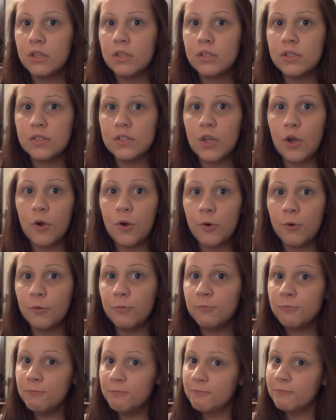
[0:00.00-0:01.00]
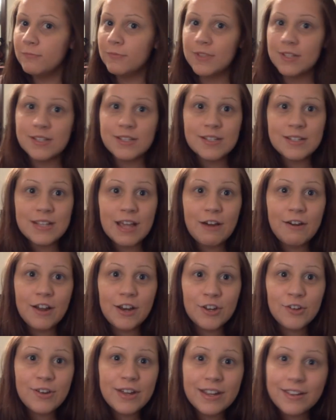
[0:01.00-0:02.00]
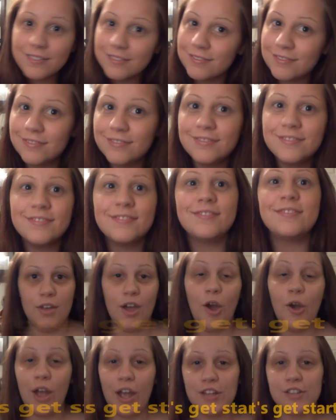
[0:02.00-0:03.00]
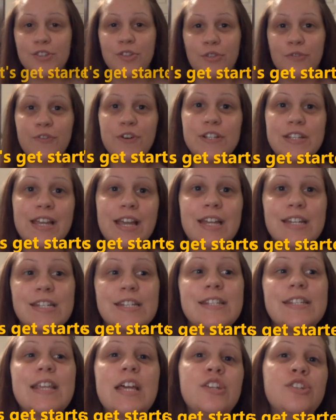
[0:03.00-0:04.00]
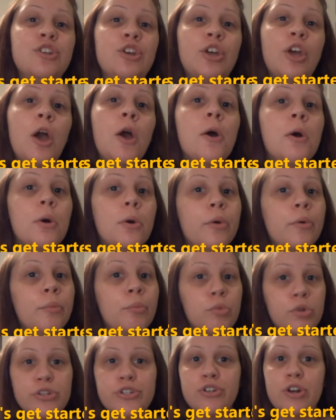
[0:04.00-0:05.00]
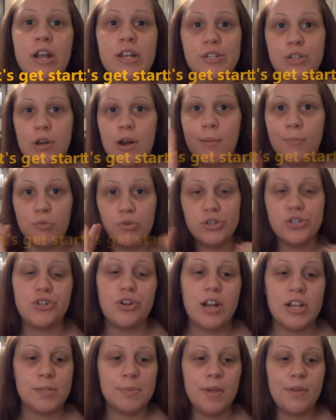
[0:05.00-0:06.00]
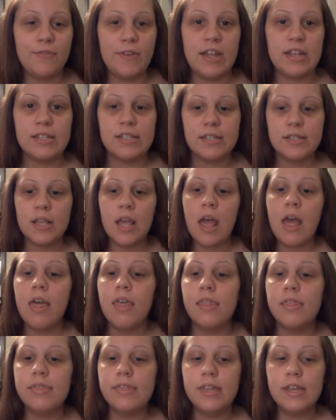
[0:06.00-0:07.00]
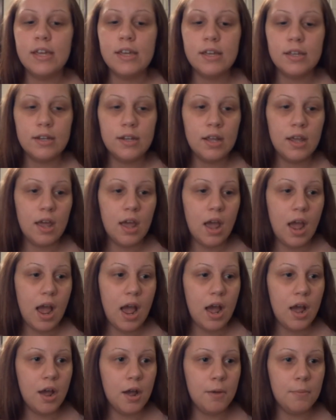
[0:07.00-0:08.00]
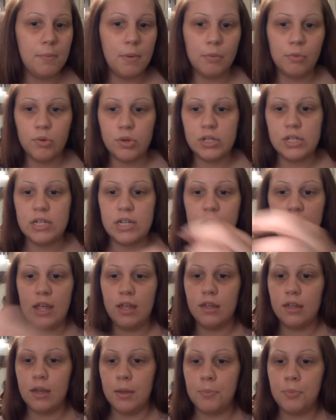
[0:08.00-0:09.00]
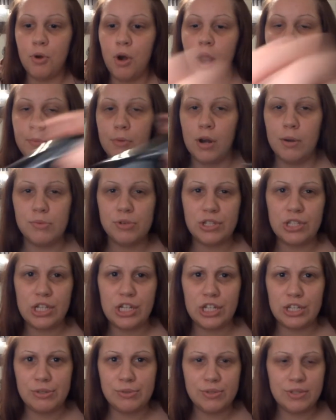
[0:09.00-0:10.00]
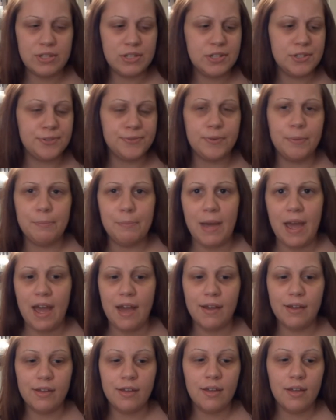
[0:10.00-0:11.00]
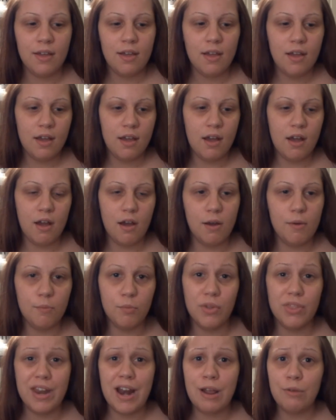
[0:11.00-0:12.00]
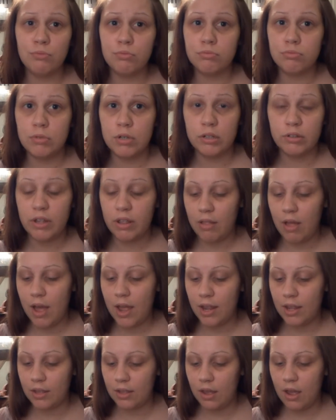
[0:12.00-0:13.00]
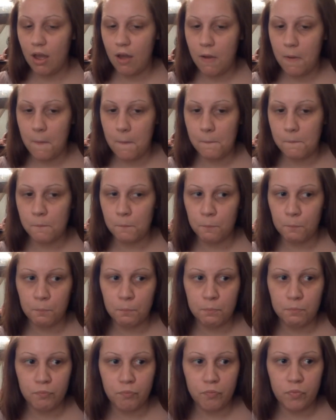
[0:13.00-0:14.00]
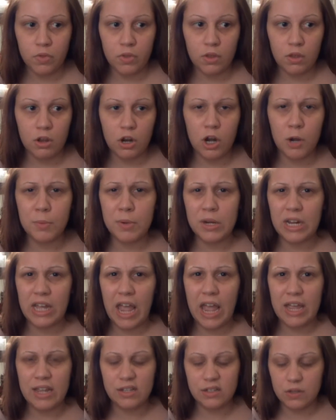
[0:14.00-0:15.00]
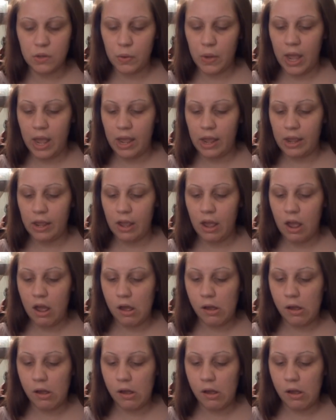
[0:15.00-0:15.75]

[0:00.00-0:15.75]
So this is how I do it. Okay, so the first thing I did is I took moisturizer and I moisturized my face. Then I'm going to take primer. I'm just going to use, this is from MAC. One that I really like, Urban Decay is okay.